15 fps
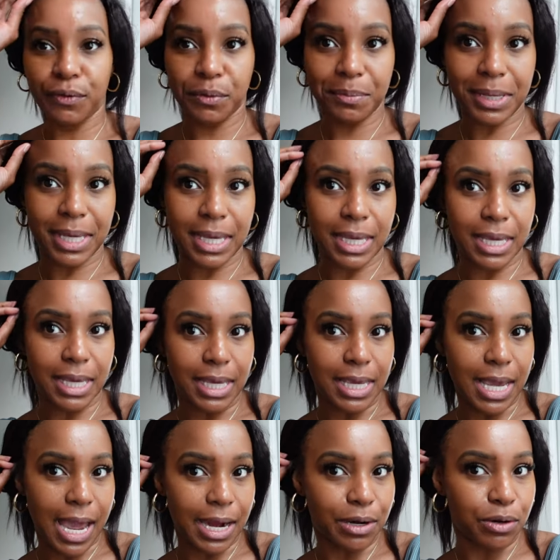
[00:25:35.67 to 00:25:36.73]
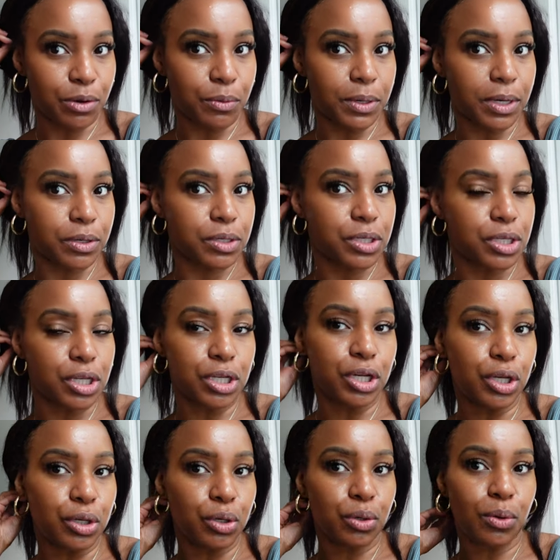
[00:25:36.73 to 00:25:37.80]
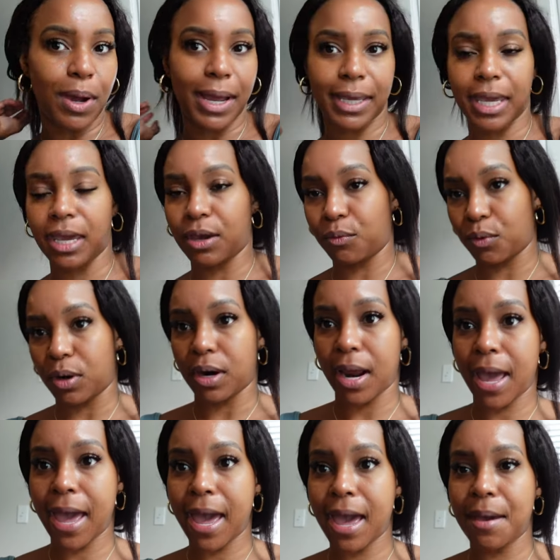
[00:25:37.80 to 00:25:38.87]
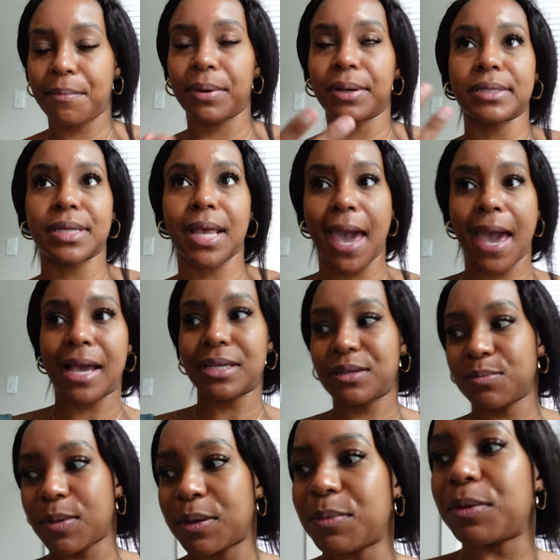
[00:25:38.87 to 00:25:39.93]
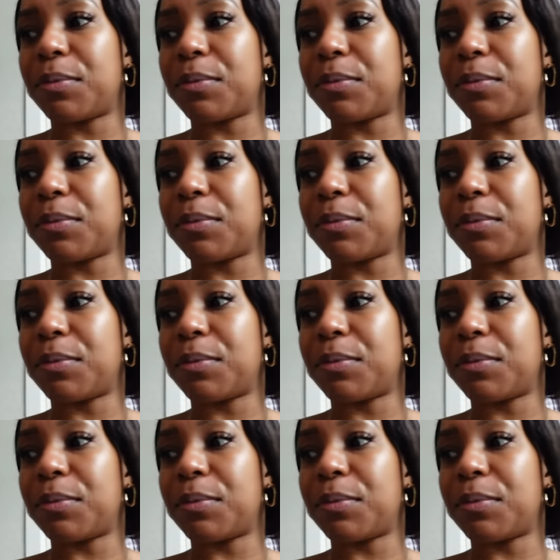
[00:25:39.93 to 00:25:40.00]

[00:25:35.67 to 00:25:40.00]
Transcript: for me. I don't know what else to do. I can't wear a hat because hats make me